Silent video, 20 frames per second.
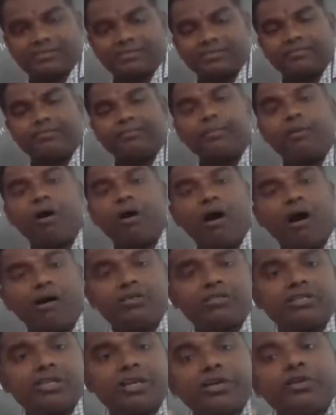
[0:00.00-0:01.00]
Pars
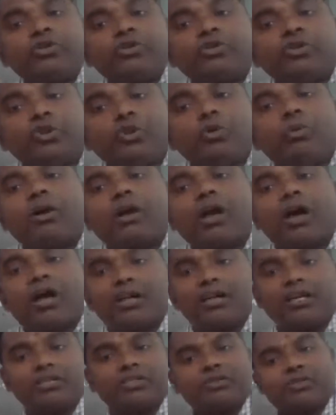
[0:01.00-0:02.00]

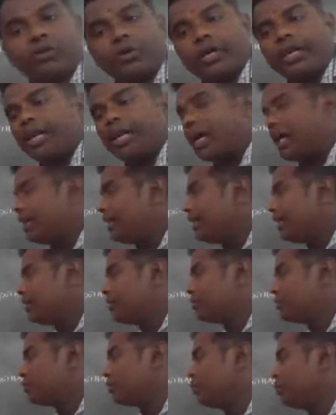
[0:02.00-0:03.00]
tuberalis. Okay, now.
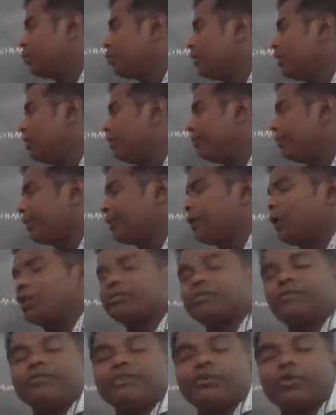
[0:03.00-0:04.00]
So because
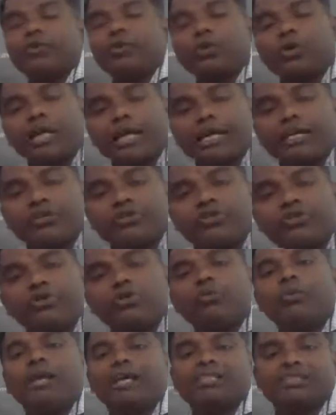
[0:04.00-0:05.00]
of it look like a
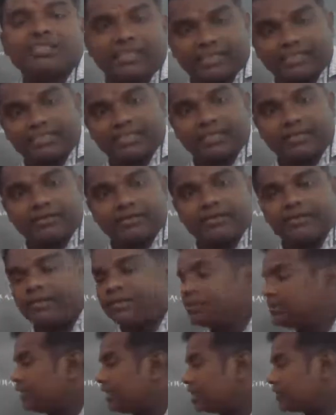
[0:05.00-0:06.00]
tube-like structure,
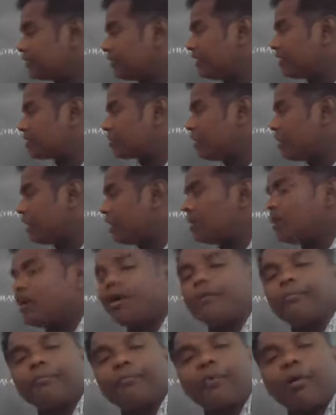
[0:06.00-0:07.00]
that's why it's called
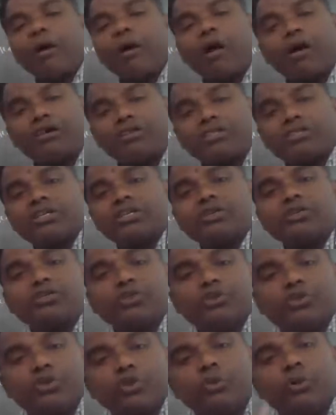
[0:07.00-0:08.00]
pars
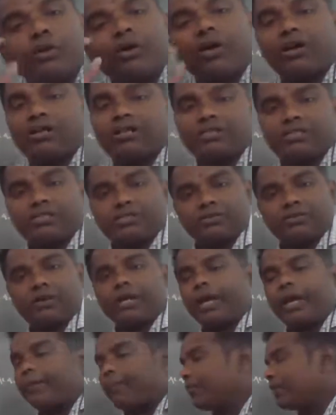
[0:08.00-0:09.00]
tuberalis.
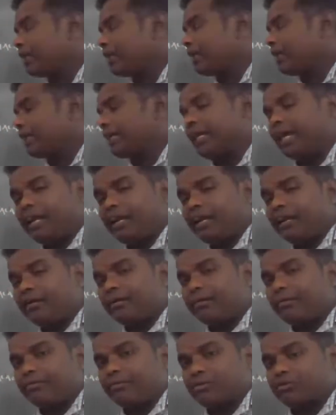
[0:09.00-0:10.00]
Okay, clear?
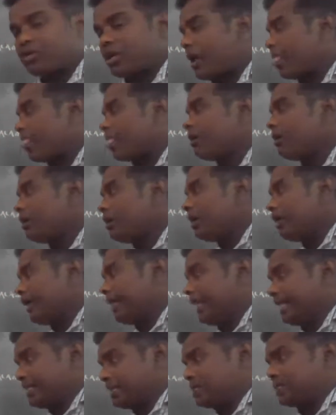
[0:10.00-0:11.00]
Krishna.
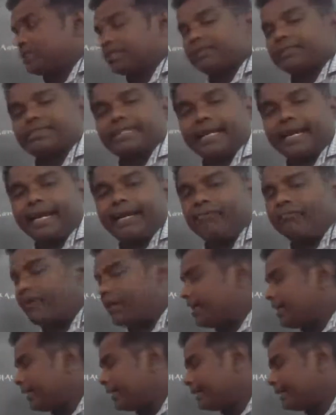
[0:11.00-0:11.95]
Next, second one.